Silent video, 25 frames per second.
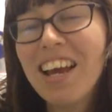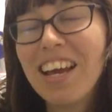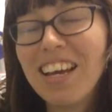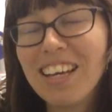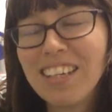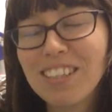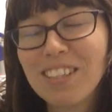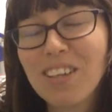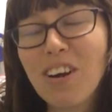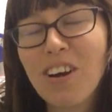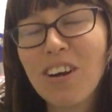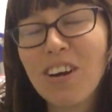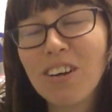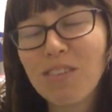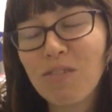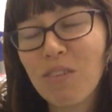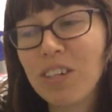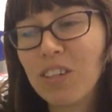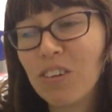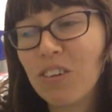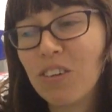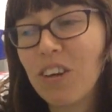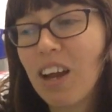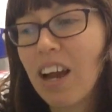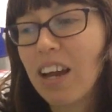It's hard
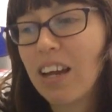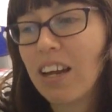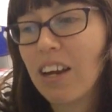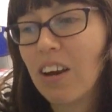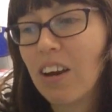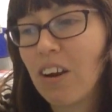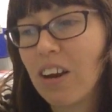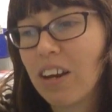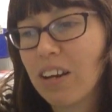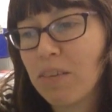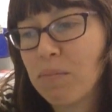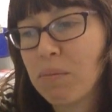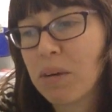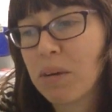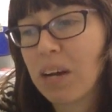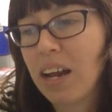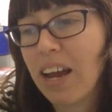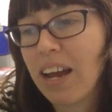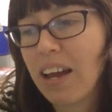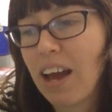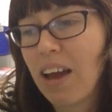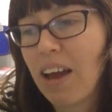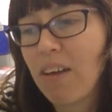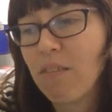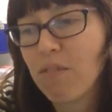when you're not hearing, but
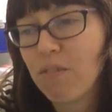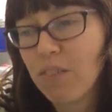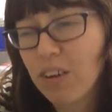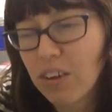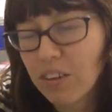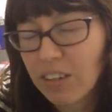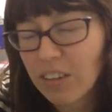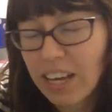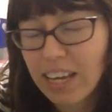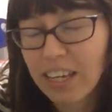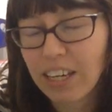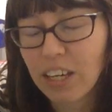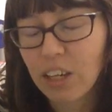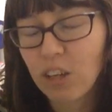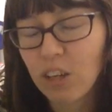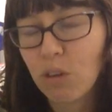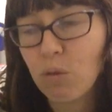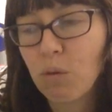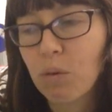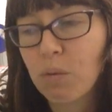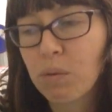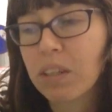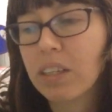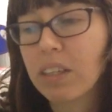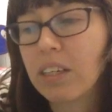I feel like you
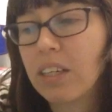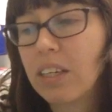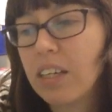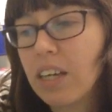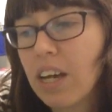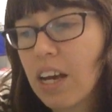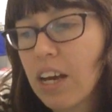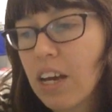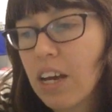were really,